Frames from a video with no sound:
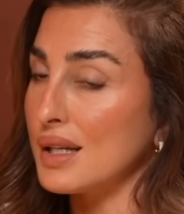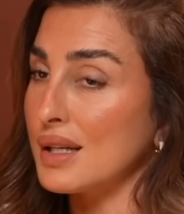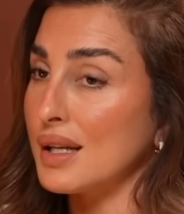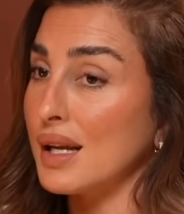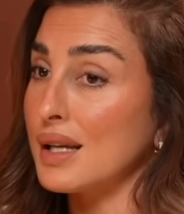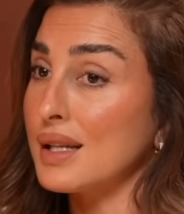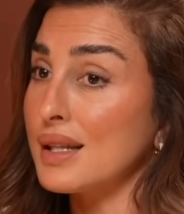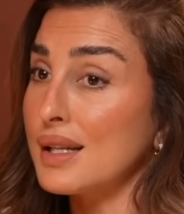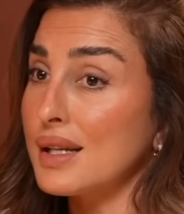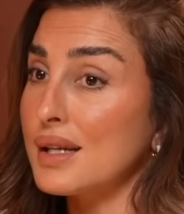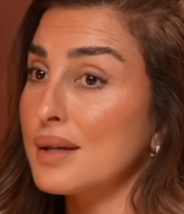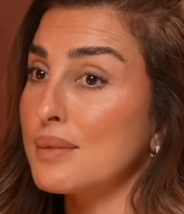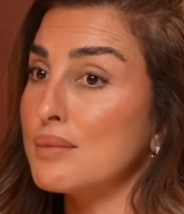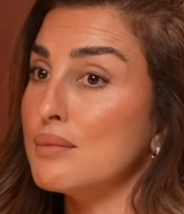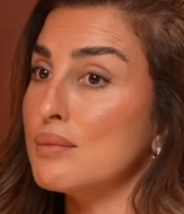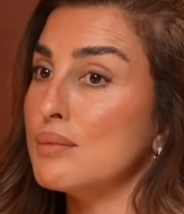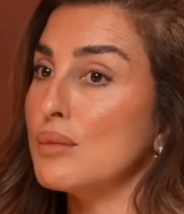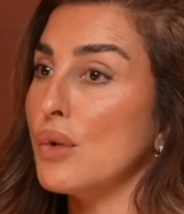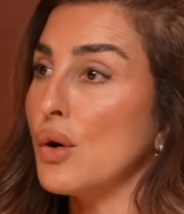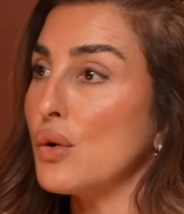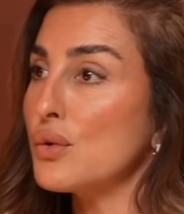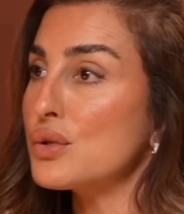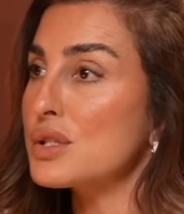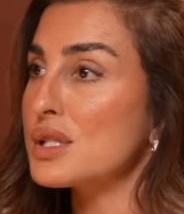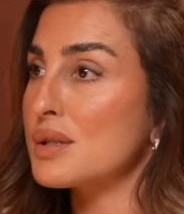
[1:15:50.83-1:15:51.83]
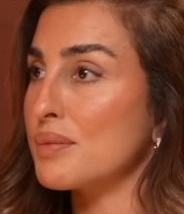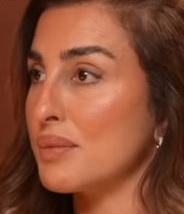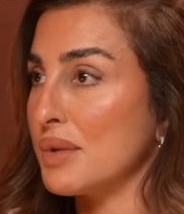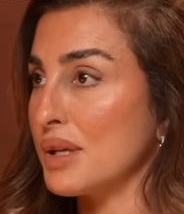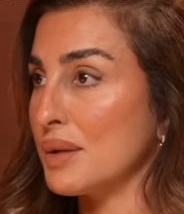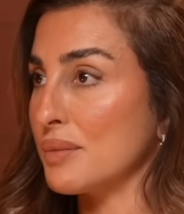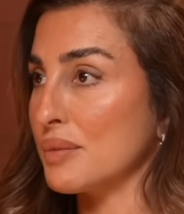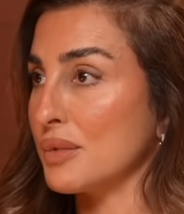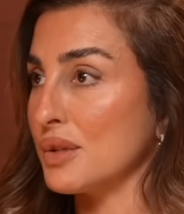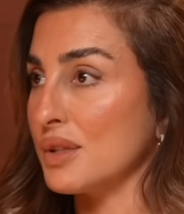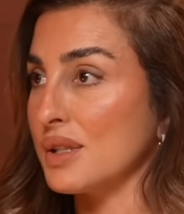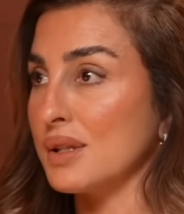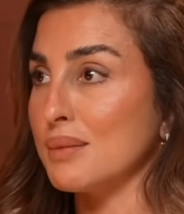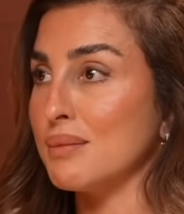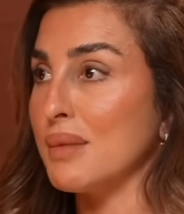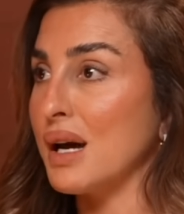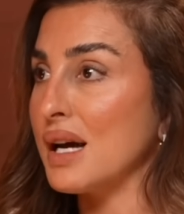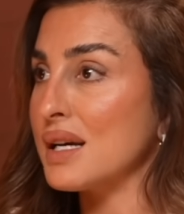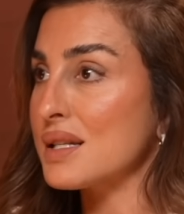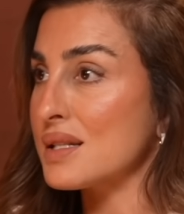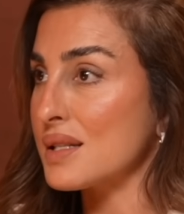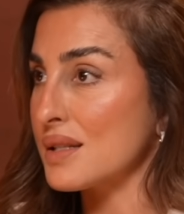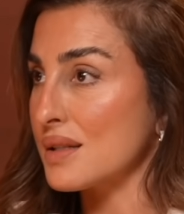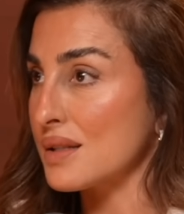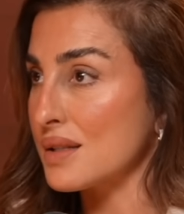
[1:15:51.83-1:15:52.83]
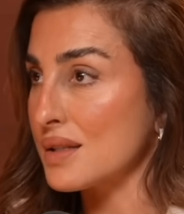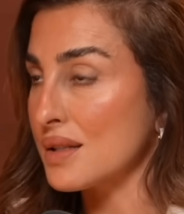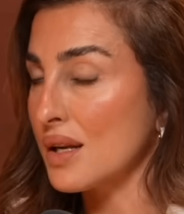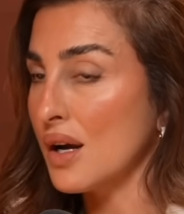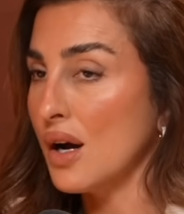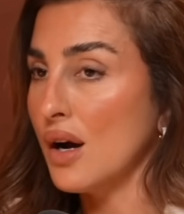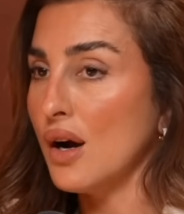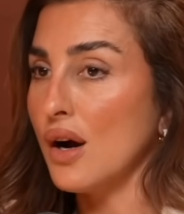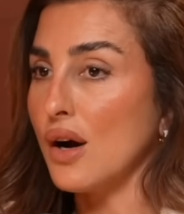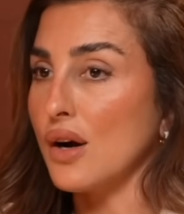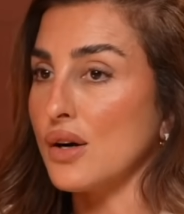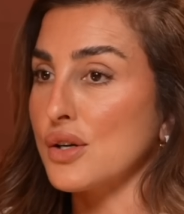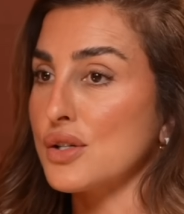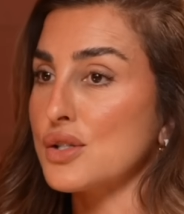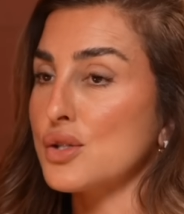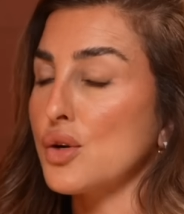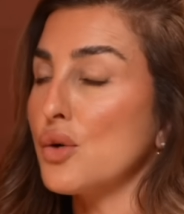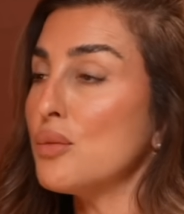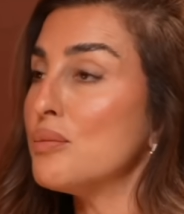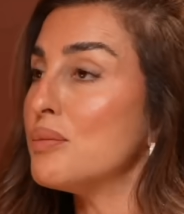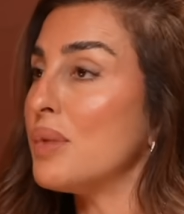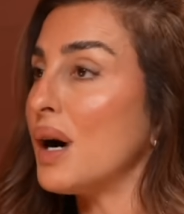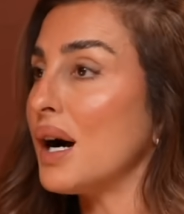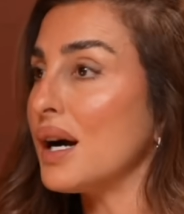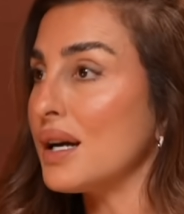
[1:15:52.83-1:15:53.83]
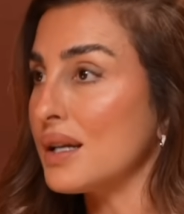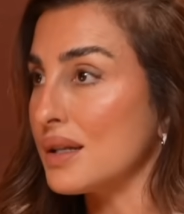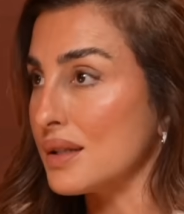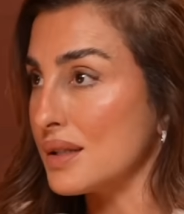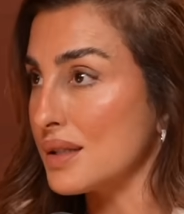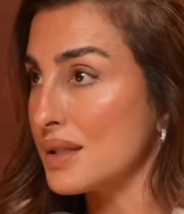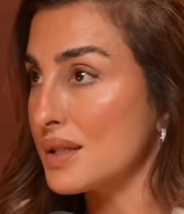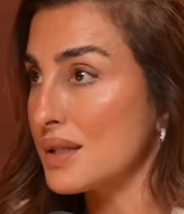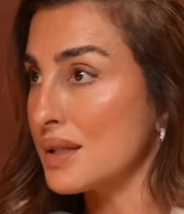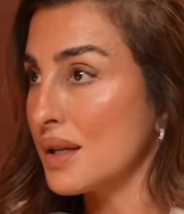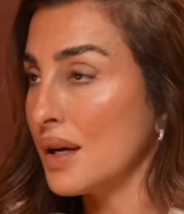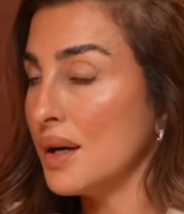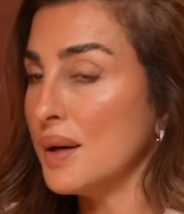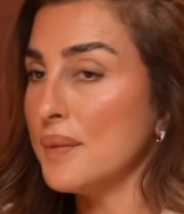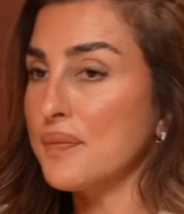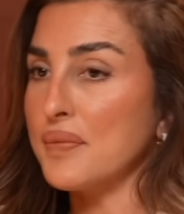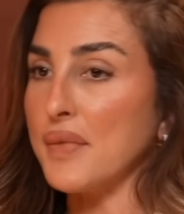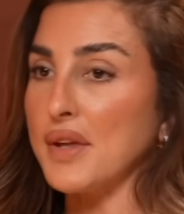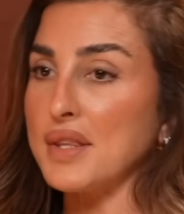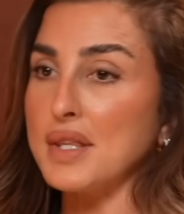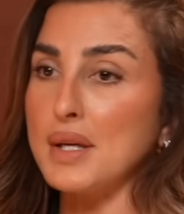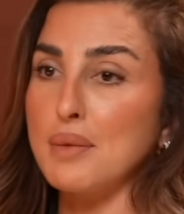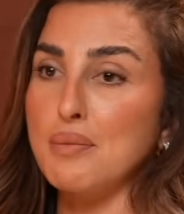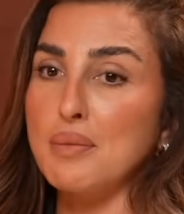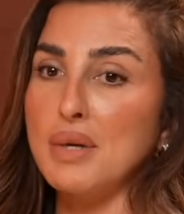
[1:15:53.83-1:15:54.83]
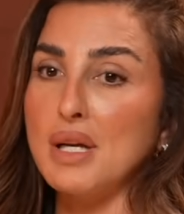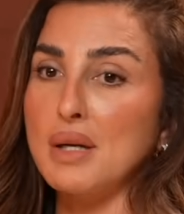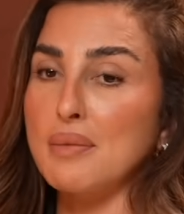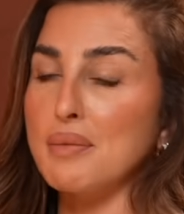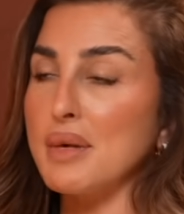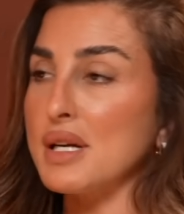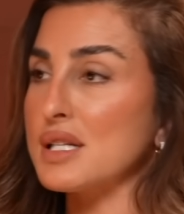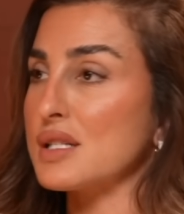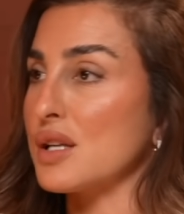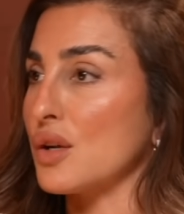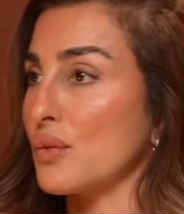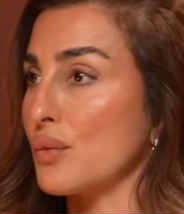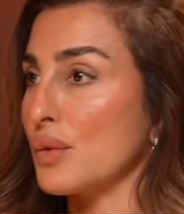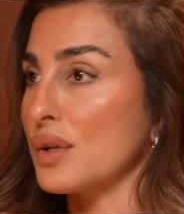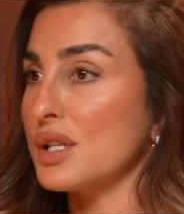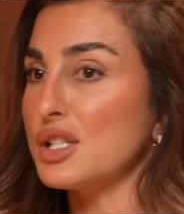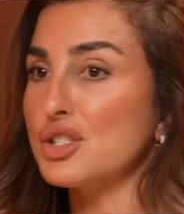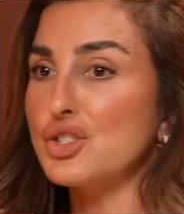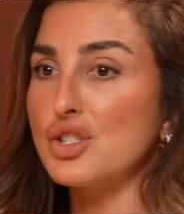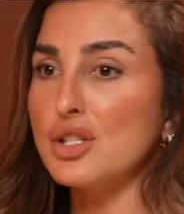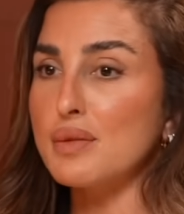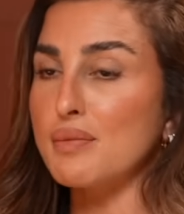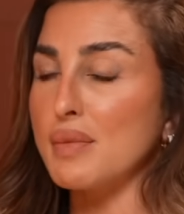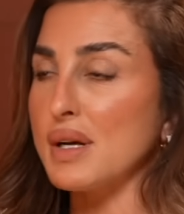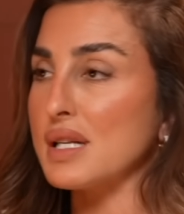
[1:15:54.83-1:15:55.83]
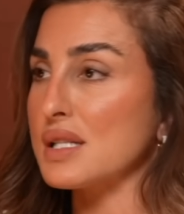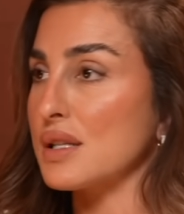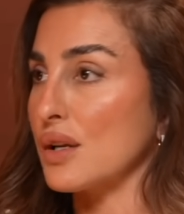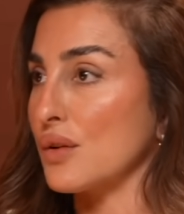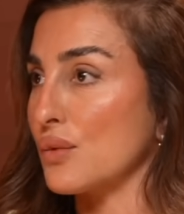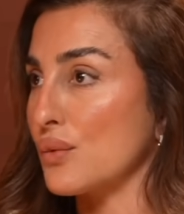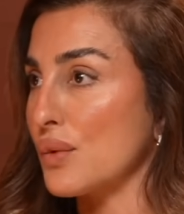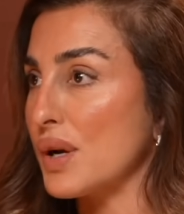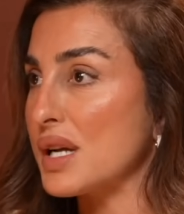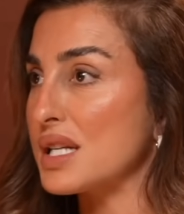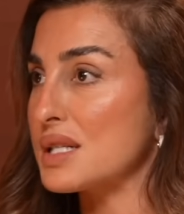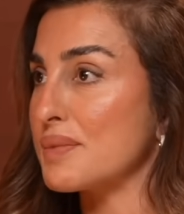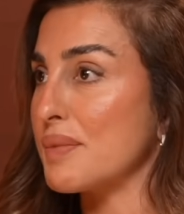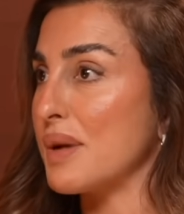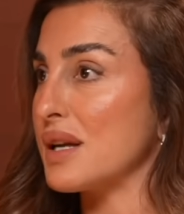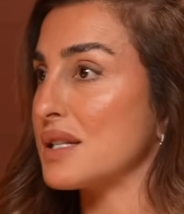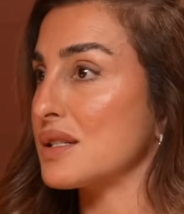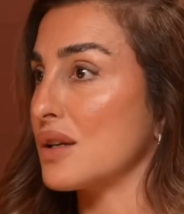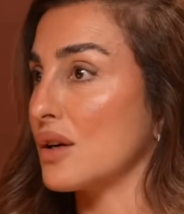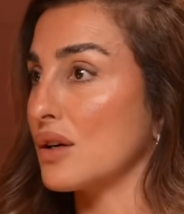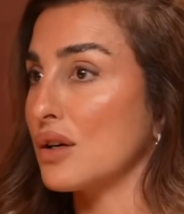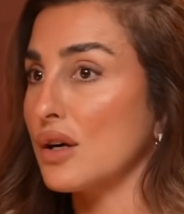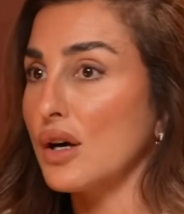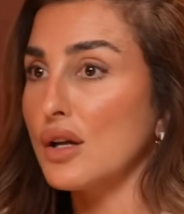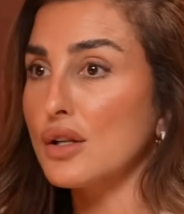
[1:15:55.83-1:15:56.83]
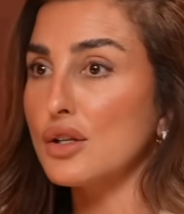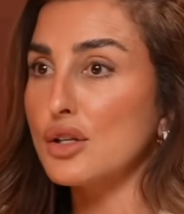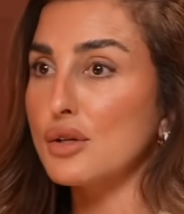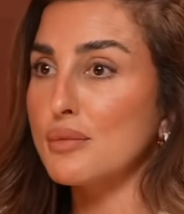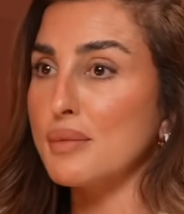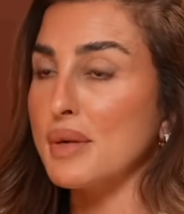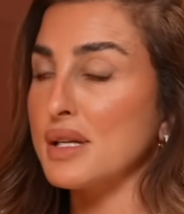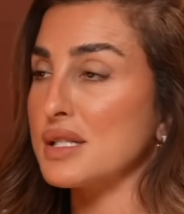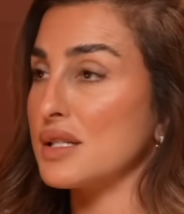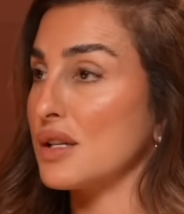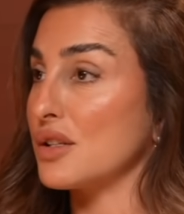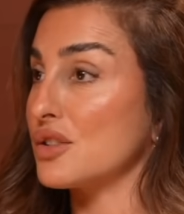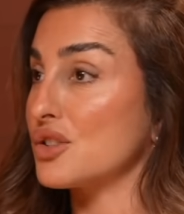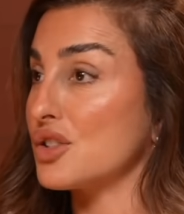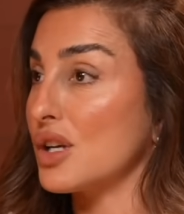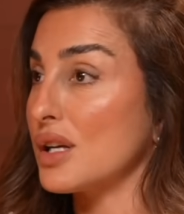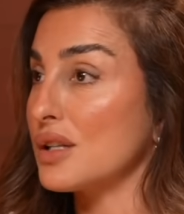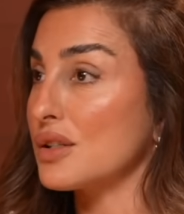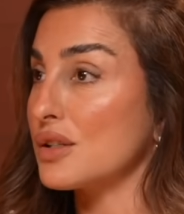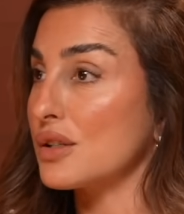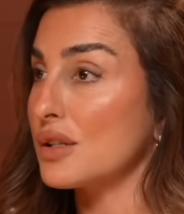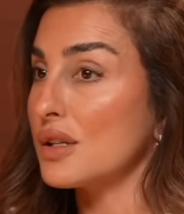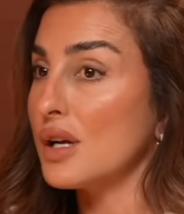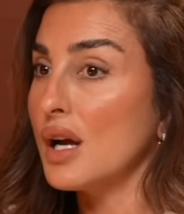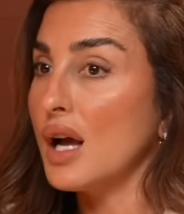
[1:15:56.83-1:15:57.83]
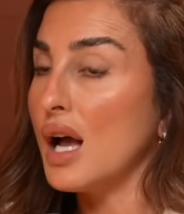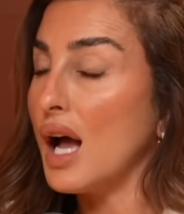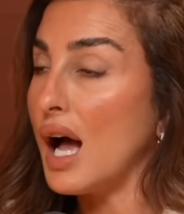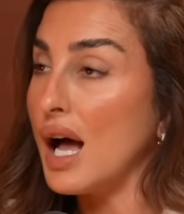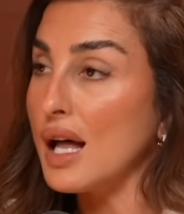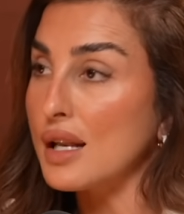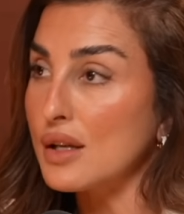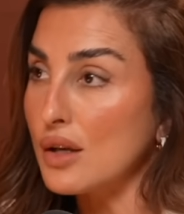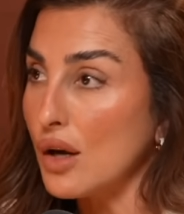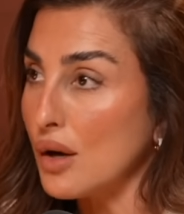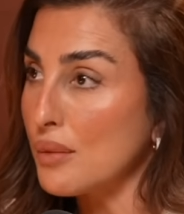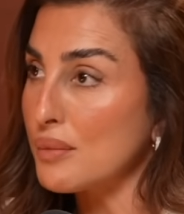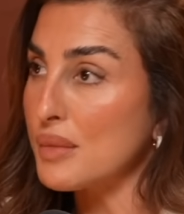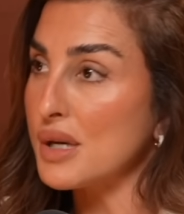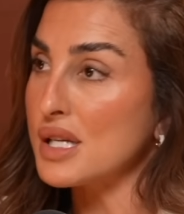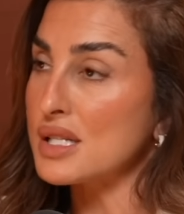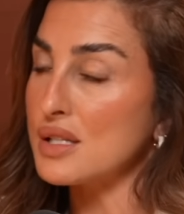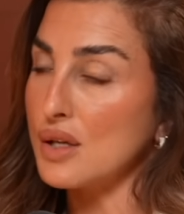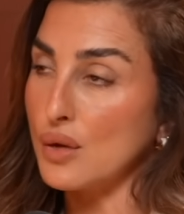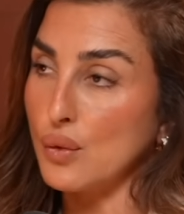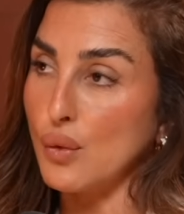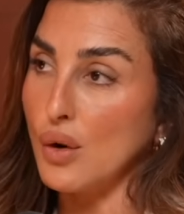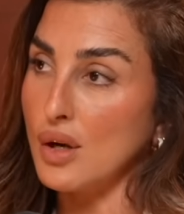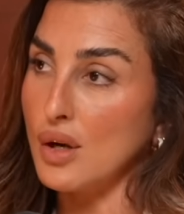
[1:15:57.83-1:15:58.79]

And I think most people, the masses, are so biased that they pick based on religion, based on race, based on color, based on gender, and not based on